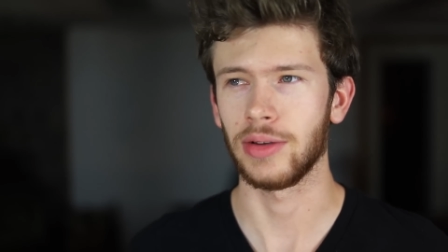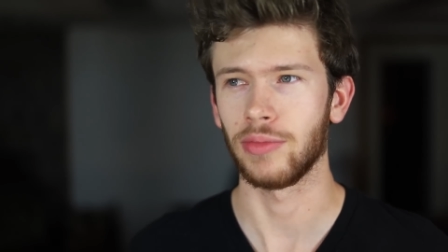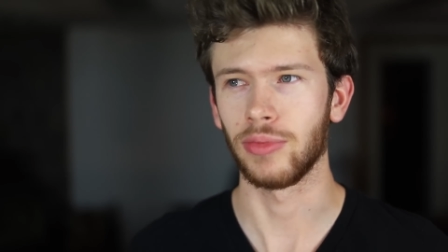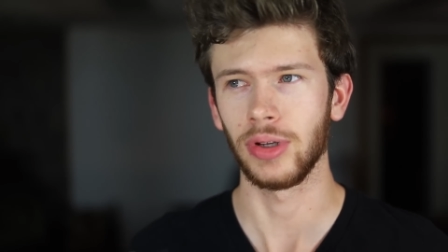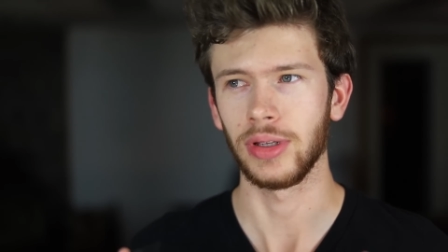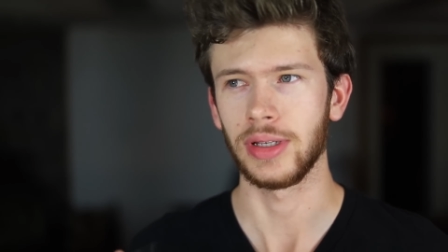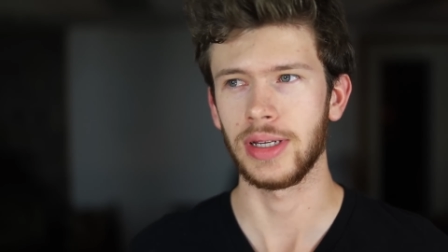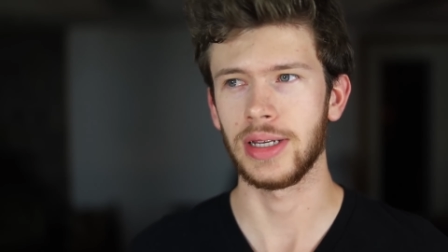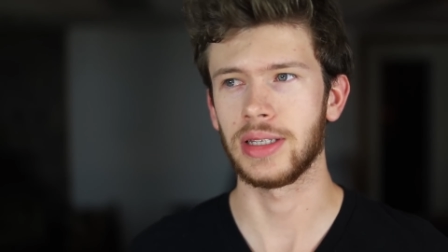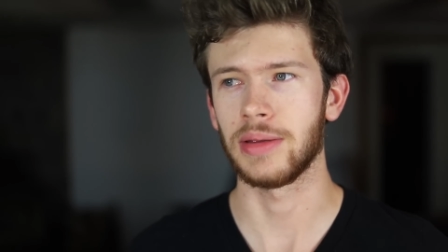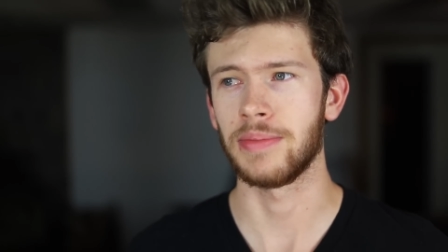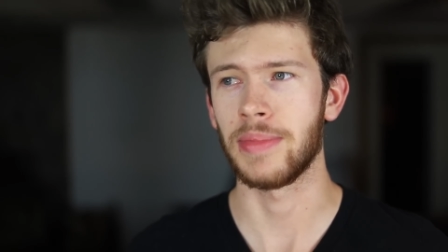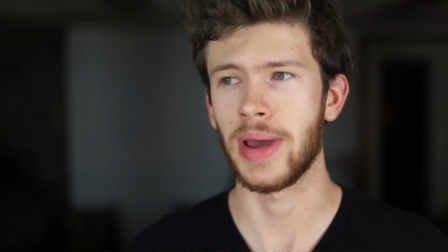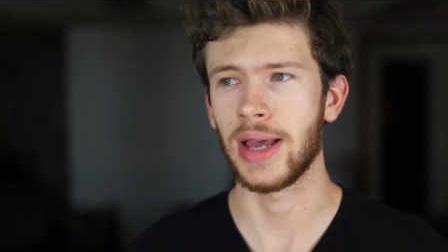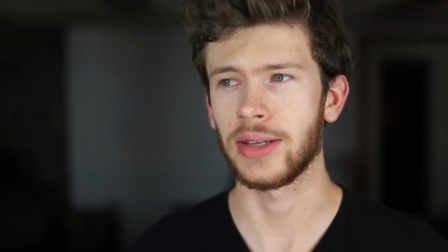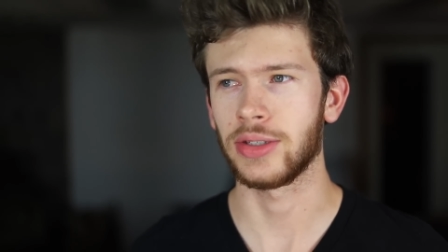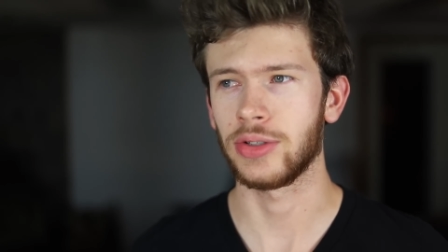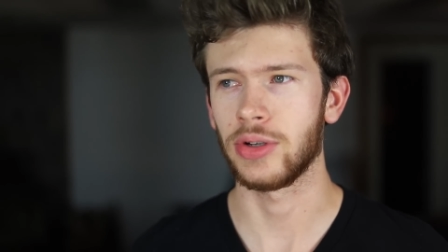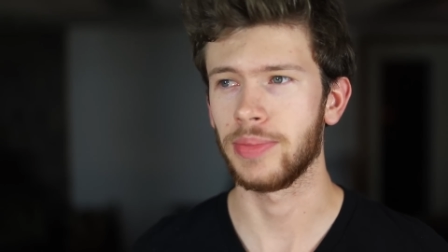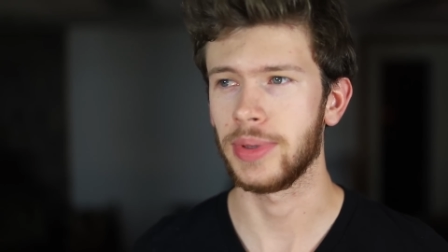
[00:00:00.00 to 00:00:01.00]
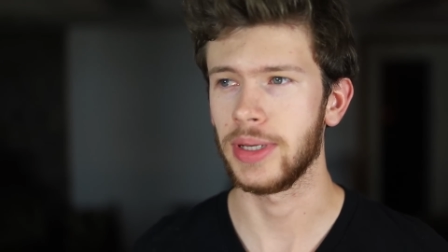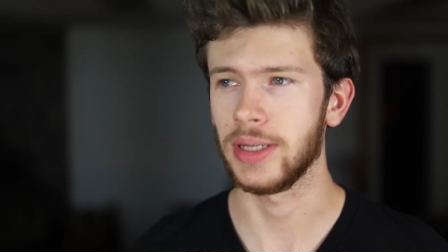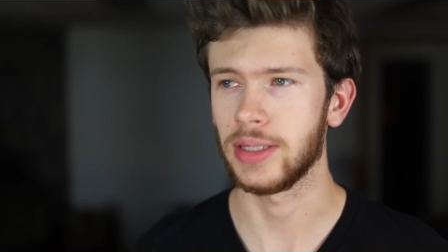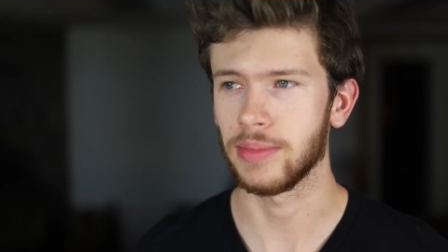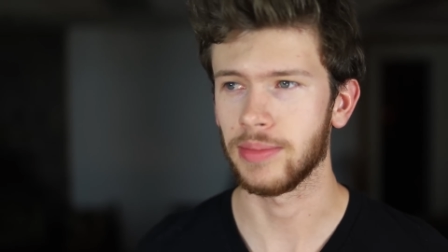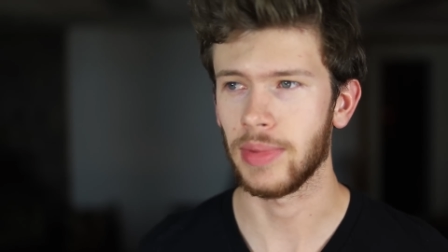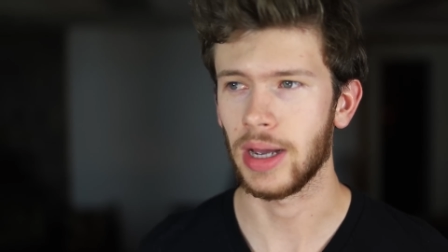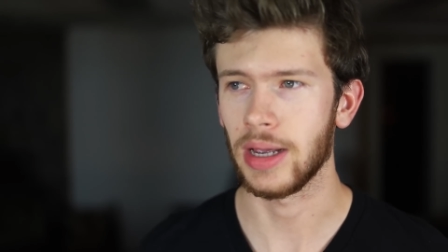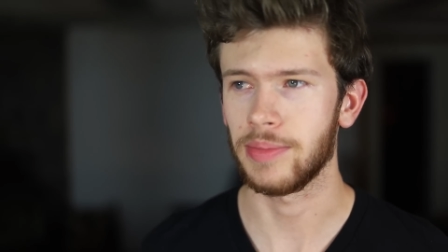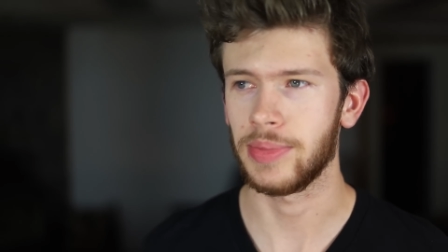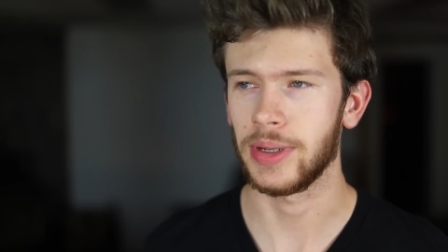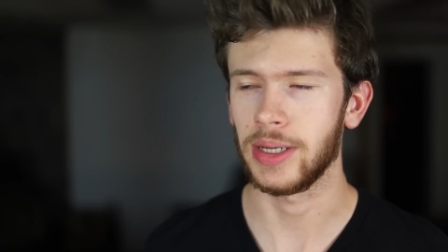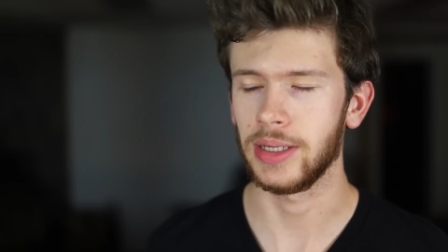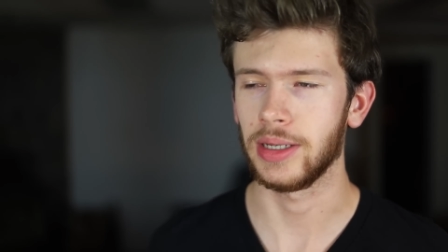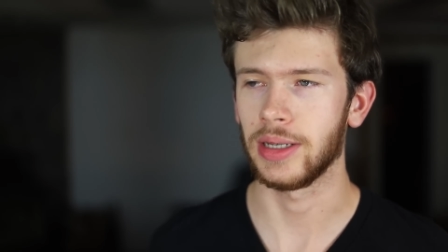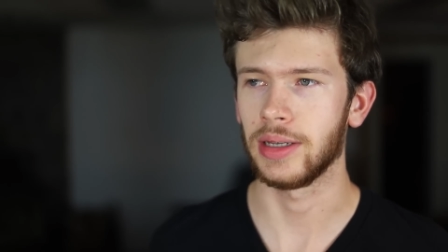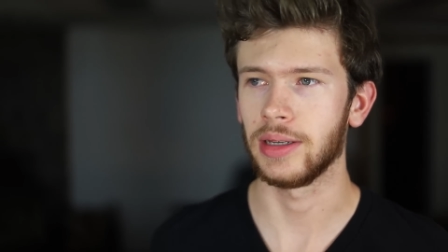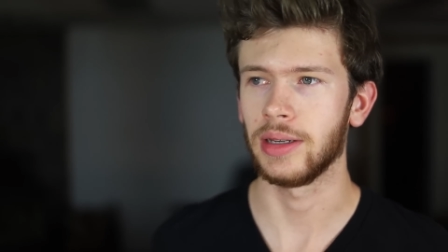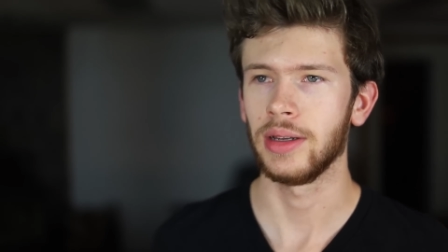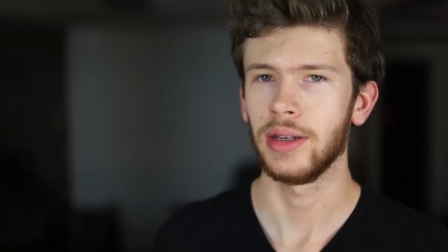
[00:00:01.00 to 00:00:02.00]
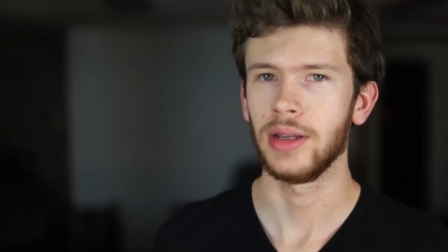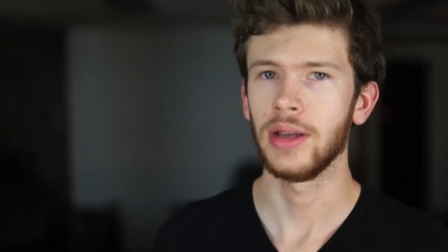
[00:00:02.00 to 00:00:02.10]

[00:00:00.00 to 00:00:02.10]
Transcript: It really is a masterpiece in my opinion.